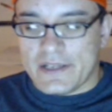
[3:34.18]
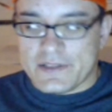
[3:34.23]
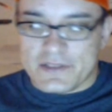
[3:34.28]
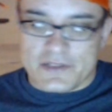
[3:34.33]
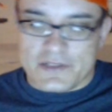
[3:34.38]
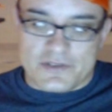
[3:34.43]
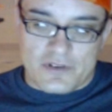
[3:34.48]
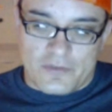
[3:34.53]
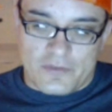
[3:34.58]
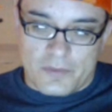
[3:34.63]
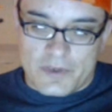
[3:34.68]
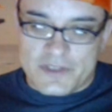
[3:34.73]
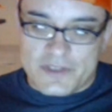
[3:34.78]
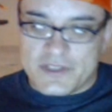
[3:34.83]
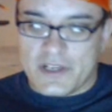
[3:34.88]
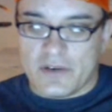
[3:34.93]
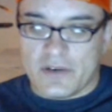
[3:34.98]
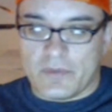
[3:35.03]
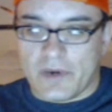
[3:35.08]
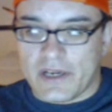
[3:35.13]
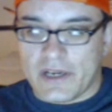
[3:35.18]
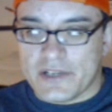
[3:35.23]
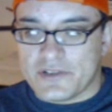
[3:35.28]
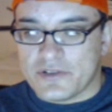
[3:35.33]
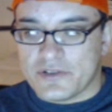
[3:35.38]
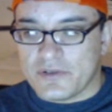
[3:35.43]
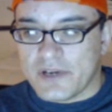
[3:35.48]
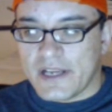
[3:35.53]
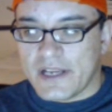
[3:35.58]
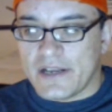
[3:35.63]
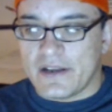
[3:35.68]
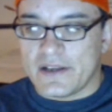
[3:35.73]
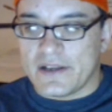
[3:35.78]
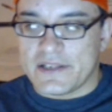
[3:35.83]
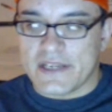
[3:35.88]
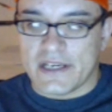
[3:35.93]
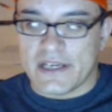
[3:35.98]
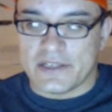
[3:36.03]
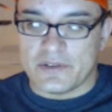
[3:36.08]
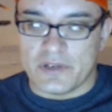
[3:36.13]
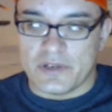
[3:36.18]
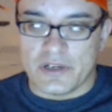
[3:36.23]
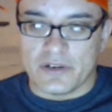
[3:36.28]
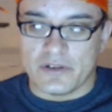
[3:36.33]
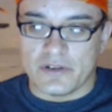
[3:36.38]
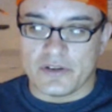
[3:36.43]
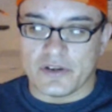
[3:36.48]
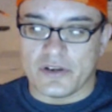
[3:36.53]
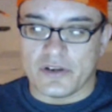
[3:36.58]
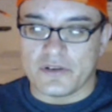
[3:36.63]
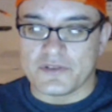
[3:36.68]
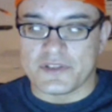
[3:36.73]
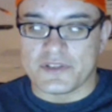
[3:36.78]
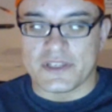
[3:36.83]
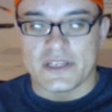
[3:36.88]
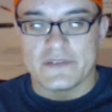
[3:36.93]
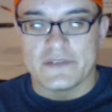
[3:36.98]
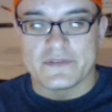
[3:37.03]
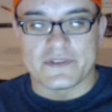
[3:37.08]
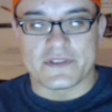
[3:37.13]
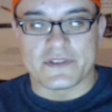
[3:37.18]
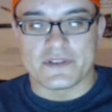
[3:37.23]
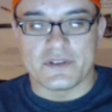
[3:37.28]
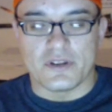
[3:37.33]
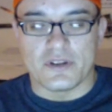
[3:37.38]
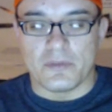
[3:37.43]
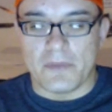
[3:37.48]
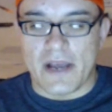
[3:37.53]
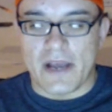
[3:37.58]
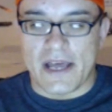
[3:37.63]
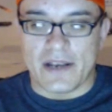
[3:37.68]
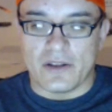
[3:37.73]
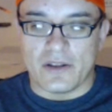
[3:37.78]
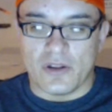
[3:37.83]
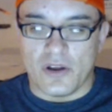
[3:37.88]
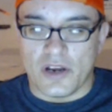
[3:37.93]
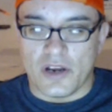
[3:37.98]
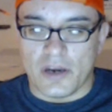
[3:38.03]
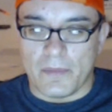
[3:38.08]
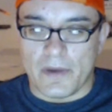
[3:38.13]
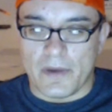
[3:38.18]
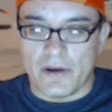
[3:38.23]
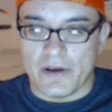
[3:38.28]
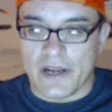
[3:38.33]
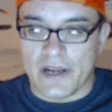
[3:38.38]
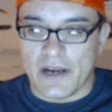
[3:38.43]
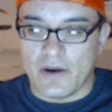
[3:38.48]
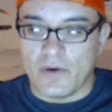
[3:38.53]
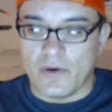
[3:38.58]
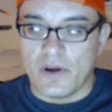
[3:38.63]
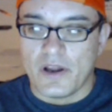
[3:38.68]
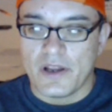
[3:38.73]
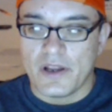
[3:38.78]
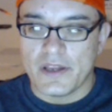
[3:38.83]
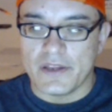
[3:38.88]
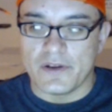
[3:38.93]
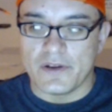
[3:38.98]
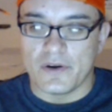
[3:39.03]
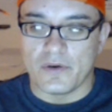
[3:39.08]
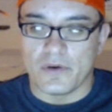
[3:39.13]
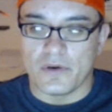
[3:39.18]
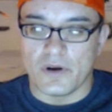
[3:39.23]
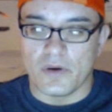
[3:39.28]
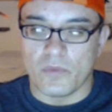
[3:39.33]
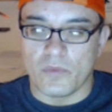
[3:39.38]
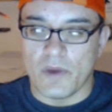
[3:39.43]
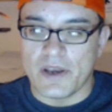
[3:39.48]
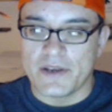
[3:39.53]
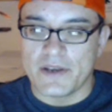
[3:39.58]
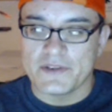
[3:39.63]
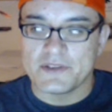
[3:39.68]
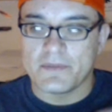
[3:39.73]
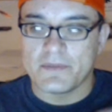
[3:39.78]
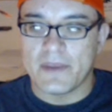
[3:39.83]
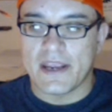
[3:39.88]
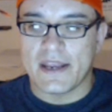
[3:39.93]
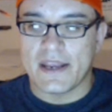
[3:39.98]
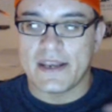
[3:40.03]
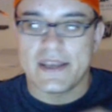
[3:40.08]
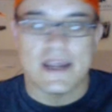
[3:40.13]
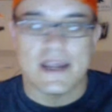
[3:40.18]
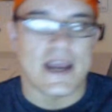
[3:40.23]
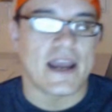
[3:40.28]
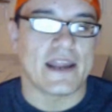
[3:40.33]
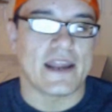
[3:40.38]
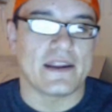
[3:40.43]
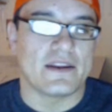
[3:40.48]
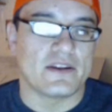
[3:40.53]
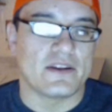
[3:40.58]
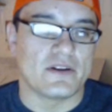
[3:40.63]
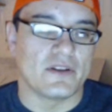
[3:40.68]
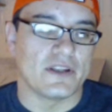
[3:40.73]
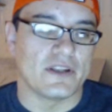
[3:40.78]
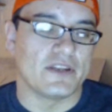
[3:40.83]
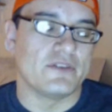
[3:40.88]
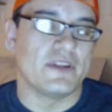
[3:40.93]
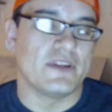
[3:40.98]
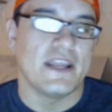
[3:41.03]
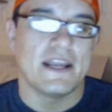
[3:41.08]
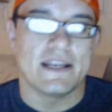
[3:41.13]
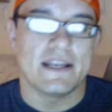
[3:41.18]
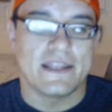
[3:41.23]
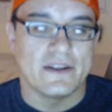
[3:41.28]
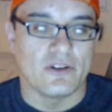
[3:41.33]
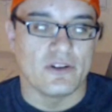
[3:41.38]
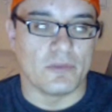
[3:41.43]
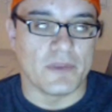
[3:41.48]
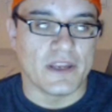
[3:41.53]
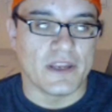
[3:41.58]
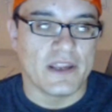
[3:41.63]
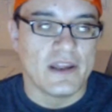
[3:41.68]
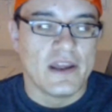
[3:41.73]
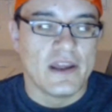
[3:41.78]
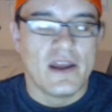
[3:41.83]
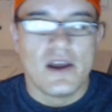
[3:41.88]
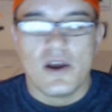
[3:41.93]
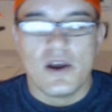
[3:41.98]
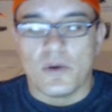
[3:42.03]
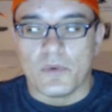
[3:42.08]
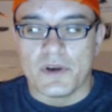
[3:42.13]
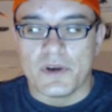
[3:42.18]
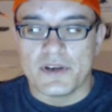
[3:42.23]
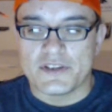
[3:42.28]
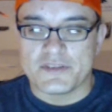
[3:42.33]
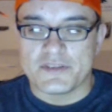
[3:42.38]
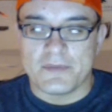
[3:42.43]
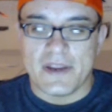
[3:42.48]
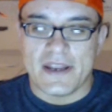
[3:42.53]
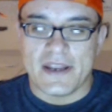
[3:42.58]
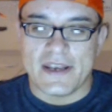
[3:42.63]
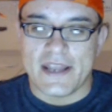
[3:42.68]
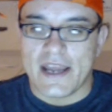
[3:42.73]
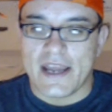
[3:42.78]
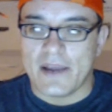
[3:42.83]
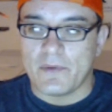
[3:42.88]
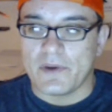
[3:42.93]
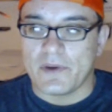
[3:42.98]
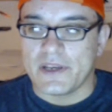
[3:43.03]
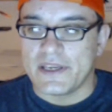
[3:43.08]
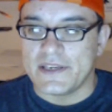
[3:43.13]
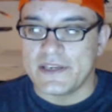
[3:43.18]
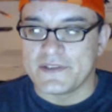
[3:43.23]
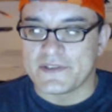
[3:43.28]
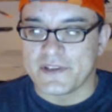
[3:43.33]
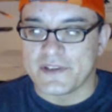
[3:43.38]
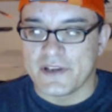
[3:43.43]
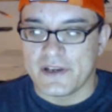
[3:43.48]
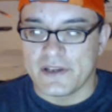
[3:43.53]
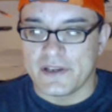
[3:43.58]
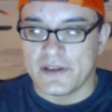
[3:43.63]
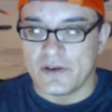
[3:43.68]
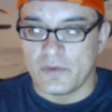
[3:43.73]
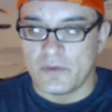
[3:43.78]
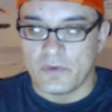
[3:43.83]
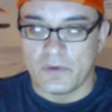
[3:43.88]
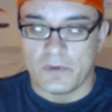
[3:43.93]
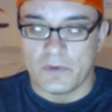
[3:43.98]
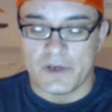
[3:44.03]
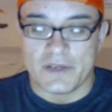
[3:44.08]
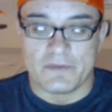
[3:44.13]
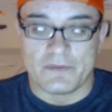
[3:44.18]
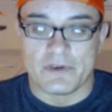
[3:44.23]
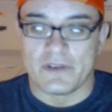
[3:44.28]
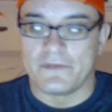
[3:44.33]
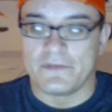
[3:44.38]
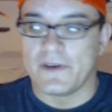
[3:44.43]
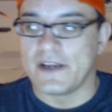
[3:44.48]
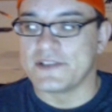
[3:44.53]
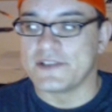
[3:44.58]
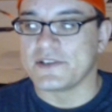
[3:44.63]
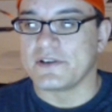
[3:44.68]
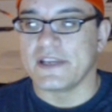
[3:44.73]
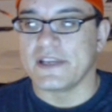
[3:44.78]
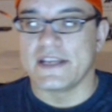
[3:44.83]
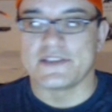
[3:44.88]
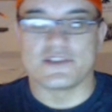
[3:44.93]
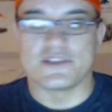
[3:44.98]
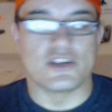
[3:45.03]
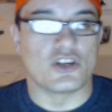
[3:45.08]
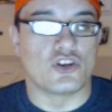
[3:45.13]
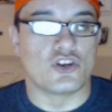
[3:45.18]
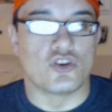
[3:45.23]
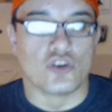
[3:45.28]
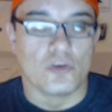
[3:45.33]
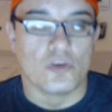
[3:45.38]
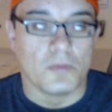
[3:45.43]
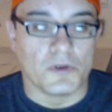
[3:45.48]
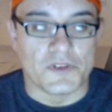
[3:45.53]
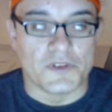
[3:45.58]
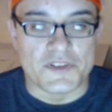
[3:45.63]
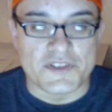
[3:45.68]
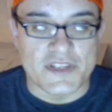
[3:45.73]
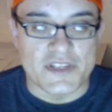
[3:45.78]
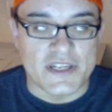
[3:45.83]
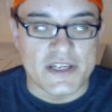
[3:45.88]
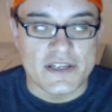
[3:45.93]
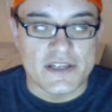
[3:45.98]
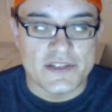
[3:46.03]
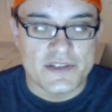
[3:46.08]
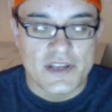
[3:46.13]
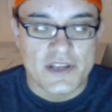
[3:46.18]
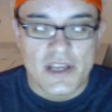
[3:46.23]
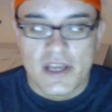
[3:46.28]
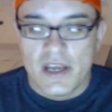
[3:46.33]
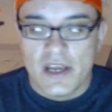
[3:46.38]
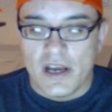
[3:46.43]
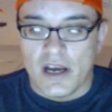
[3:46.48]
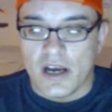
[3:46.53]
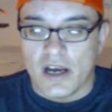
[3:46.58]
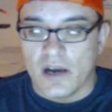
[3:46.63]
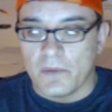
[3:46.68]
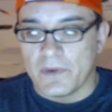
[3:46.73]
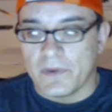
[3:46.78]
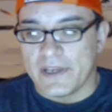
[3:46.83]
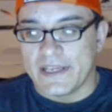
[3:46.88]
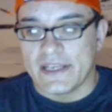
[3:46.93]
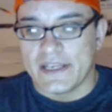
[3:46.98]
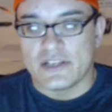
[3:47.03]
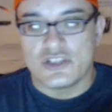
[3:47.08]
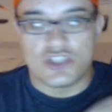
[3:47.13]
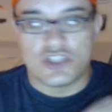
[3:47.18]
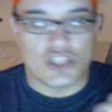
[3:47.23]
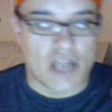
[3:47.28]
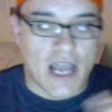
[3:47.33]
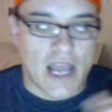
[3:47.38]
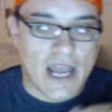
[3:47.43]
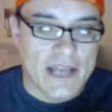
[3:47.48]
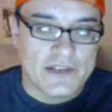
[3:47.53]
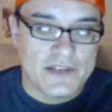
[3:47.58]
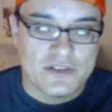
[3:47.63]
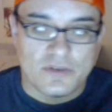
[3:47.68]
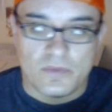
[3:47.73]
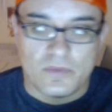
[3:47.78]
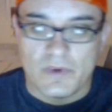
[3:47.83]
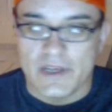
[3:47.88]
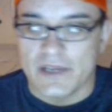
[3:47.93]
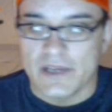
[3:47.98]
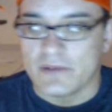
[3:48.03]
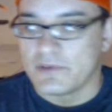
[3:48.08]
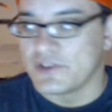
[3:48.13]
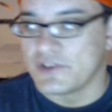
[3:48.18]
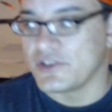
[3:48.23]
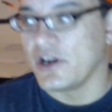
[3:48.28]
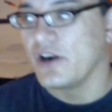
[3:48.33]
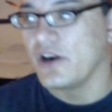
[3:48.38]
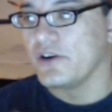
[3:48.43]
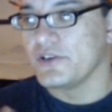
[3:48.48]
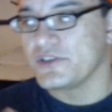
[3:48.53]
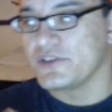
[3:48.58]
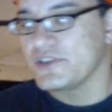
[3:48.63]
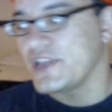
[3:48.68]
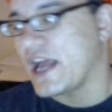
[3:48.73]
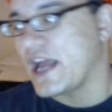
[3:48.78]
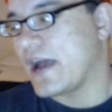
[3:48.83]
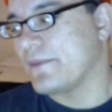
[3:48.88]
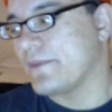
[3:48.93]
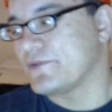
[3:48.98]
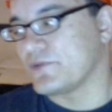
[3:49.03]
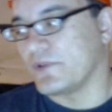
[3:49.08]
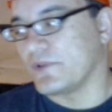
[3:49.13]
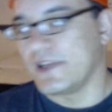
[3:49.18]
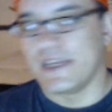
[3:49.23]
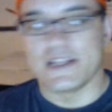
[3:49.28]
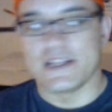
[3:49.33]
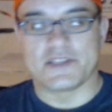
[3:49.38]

so everybody's getting ready to, and Dr. Hiruluk goes and gives this little monologue about how, when does a man die? Like, you can't kill me. When does a man die? When he's, when he finds out he has an incurable disease, when he gets shot, when his heart stops, when he gets